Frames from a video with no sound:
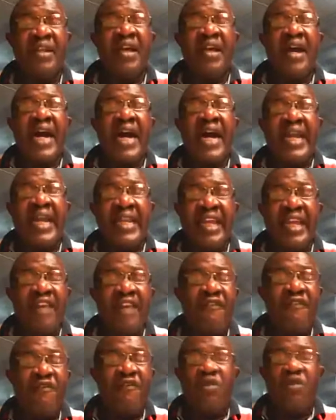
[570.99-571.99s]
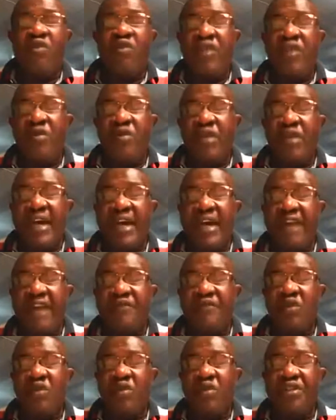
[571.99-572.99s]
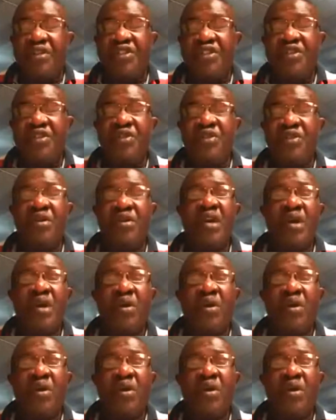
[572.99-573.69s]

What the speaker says: And therefore, we will have to continue